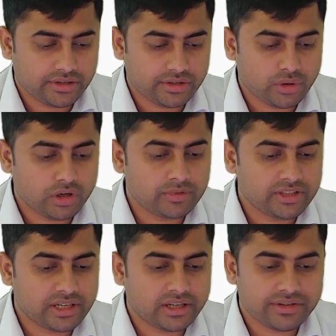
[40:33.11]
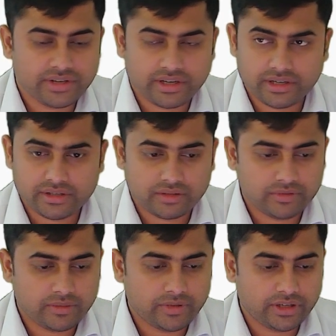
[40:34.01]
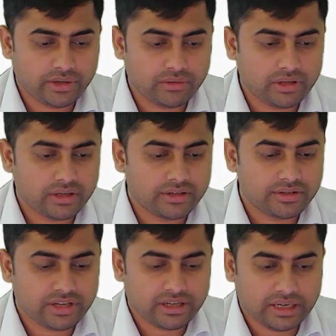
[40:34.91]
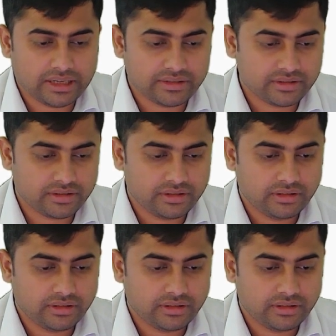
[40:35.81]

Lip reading: Now all of these are constructors of the particular string class.